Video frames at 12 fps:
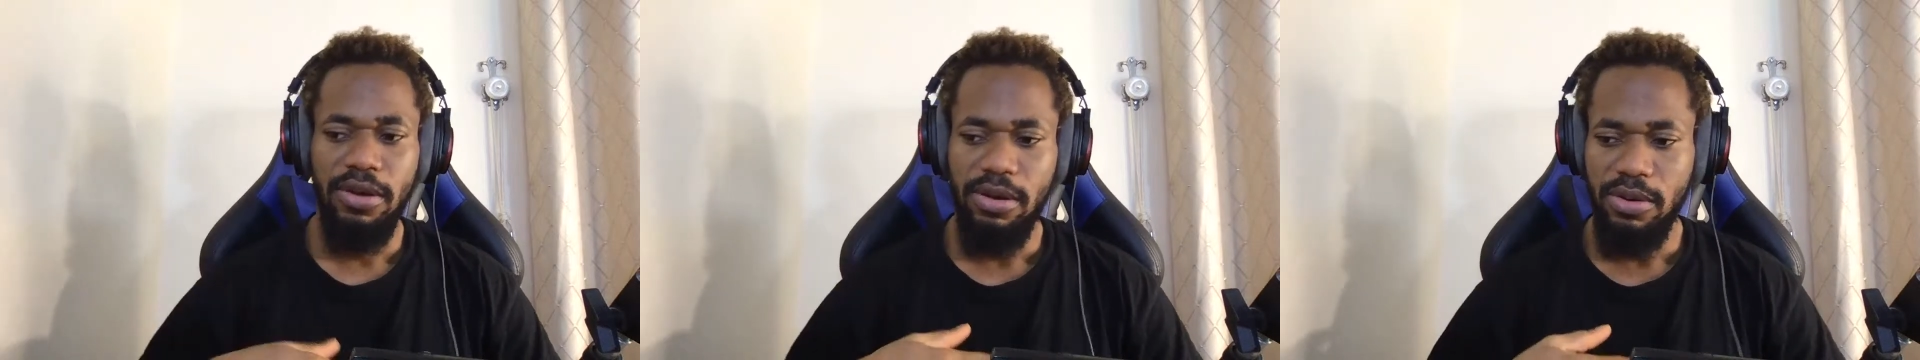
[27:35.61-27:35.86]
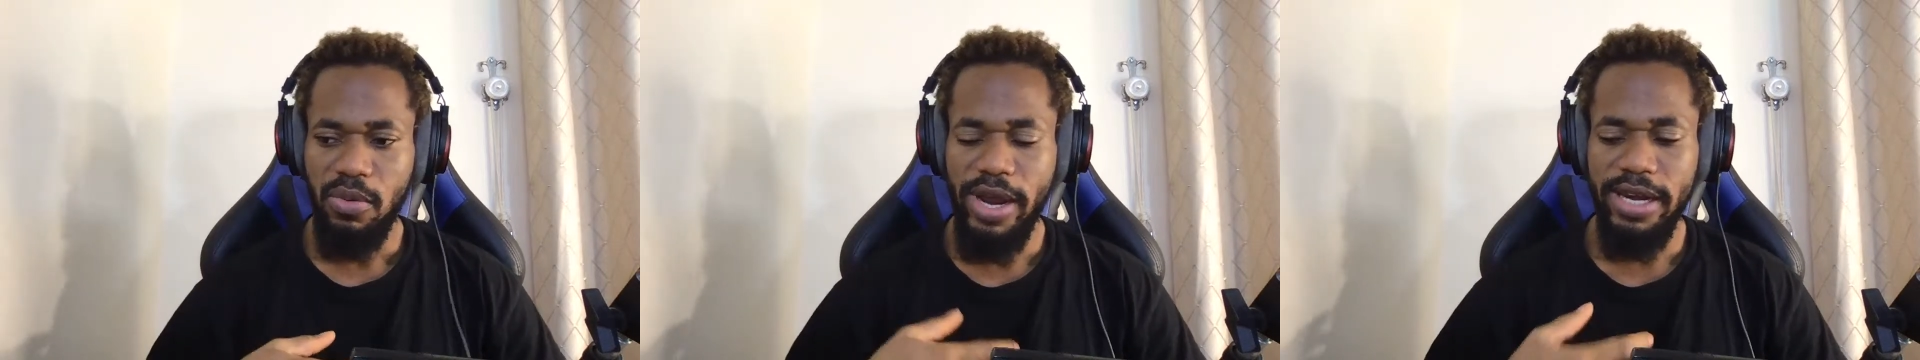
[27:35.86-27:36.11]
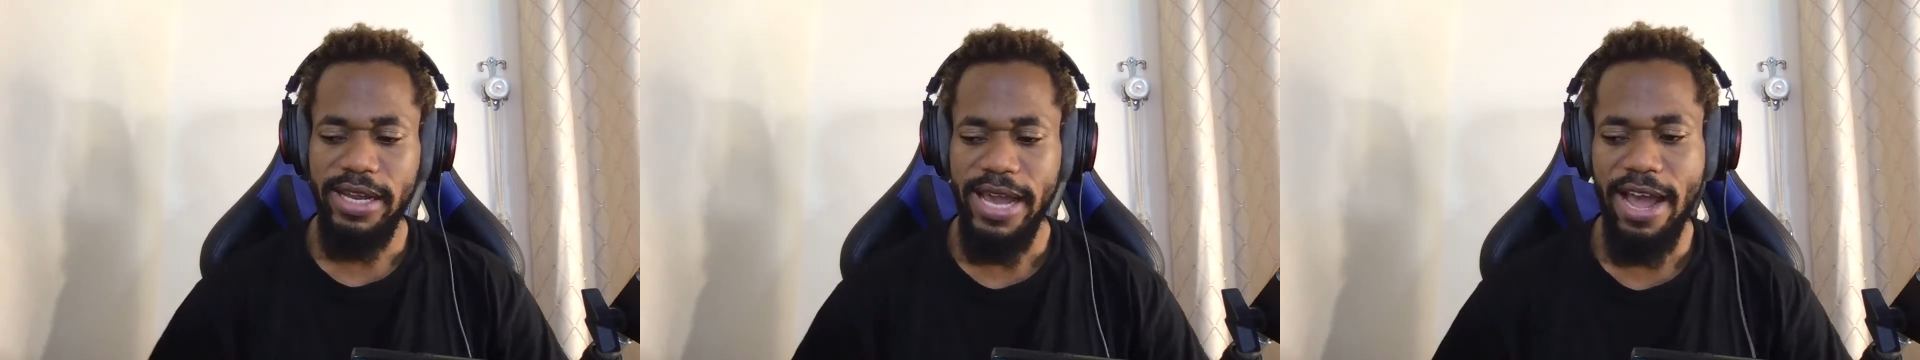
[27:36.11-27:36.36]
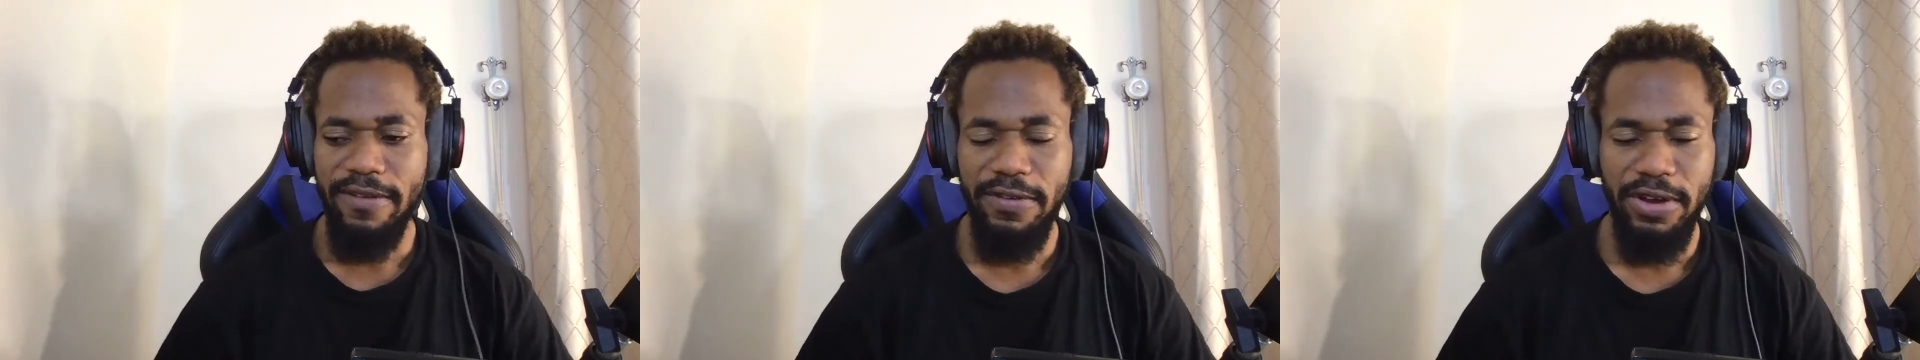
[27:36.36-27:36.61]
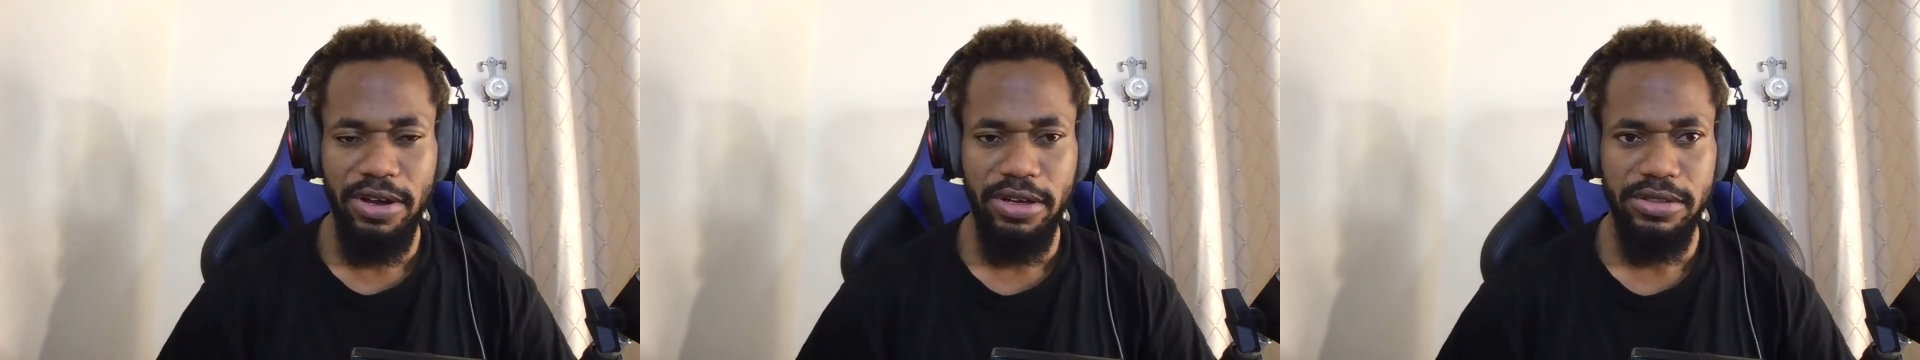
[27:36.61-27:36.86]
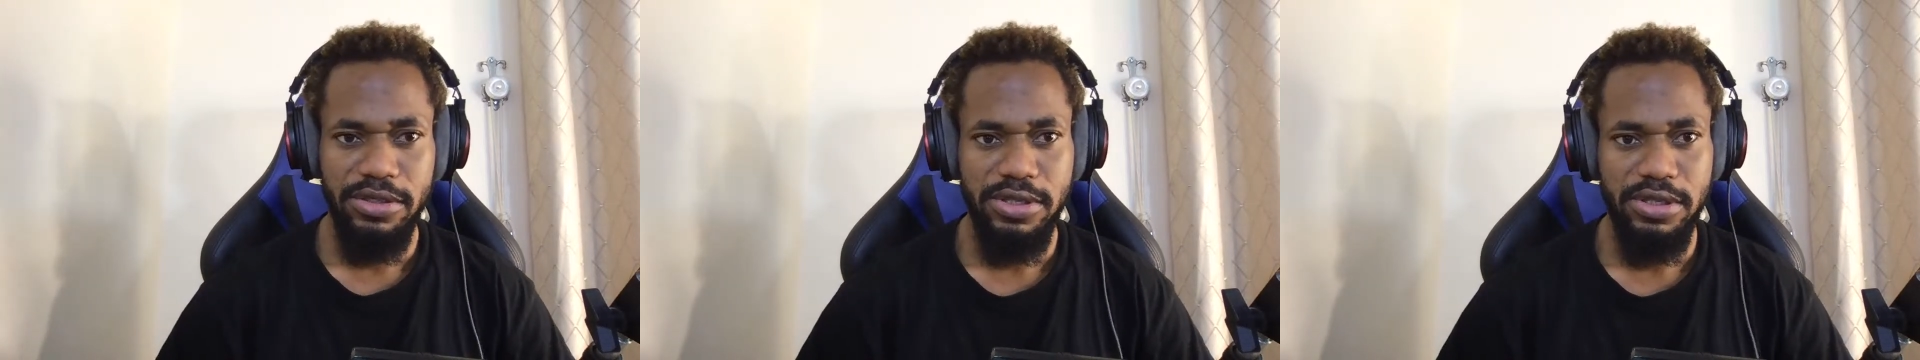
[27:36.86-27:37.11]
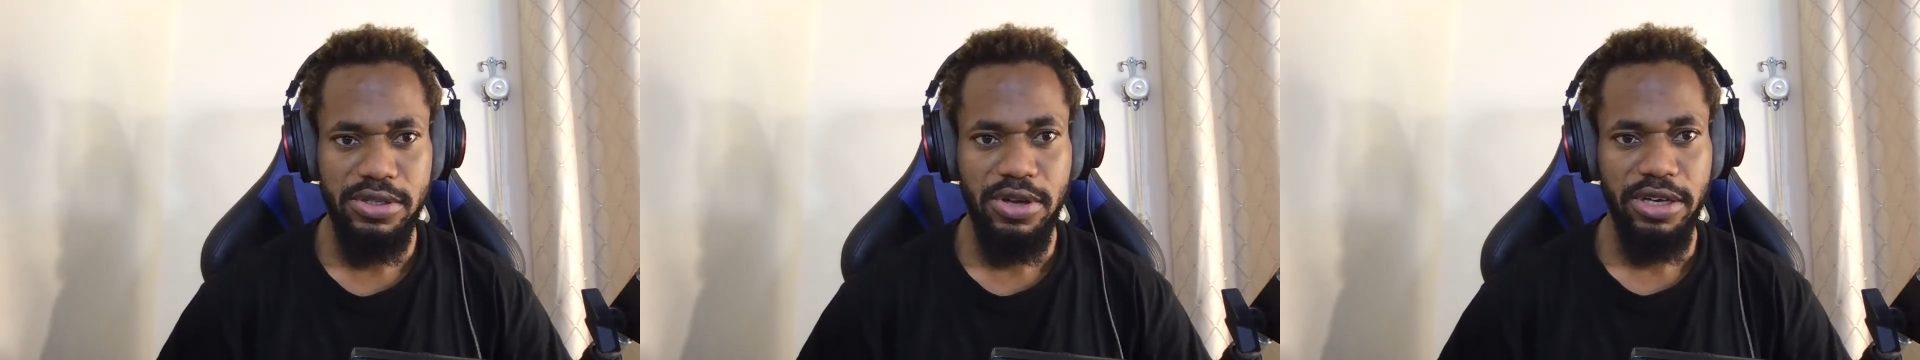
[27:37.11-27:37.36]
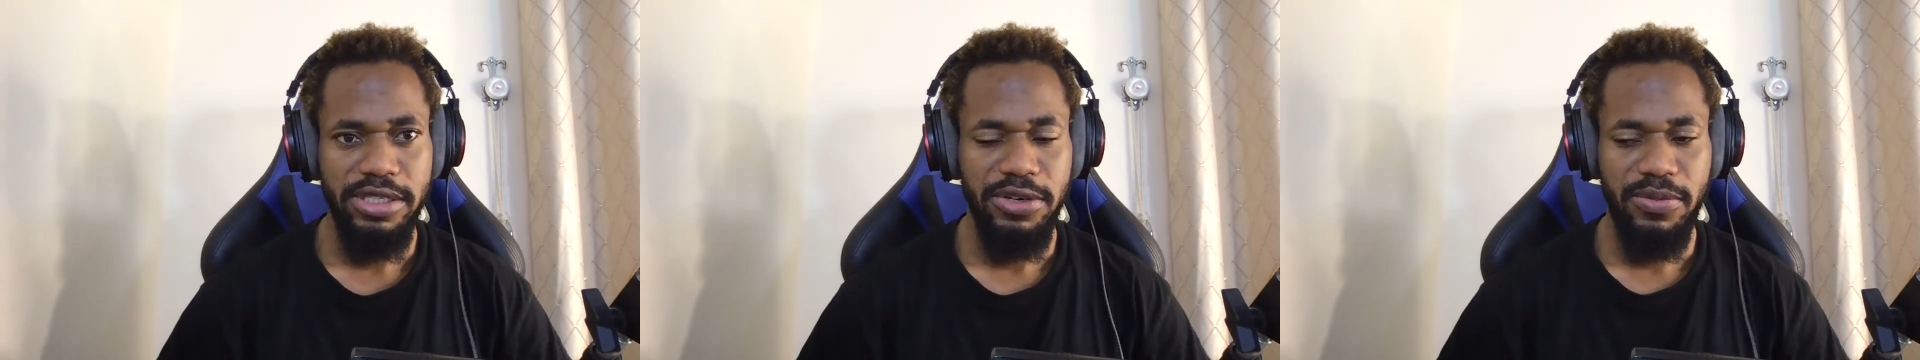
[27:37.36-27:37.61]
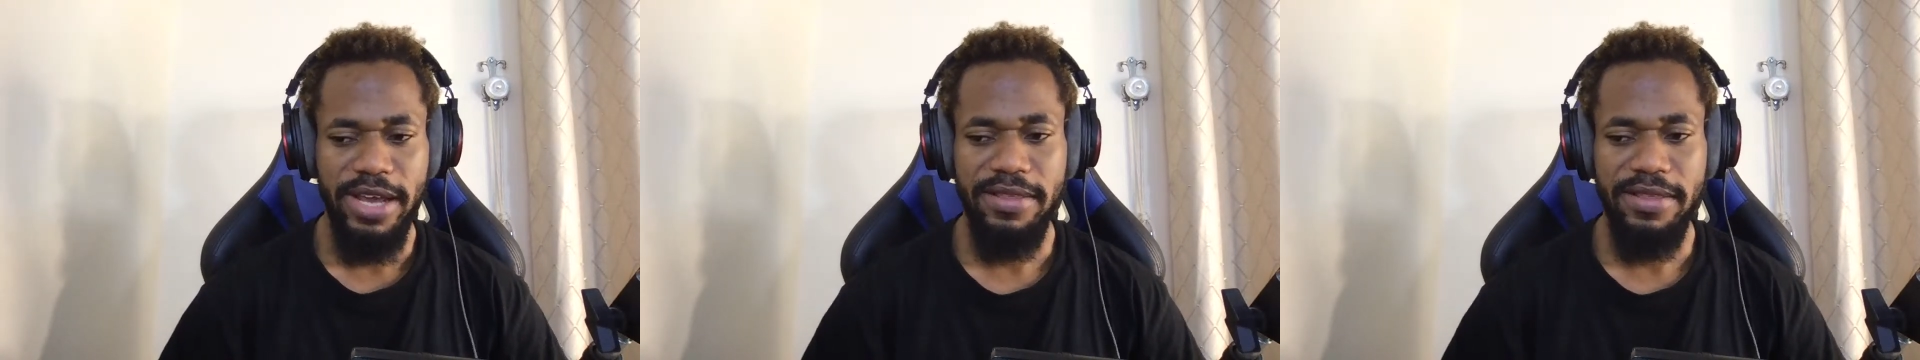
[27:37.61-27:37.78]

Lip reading: Canva started, right,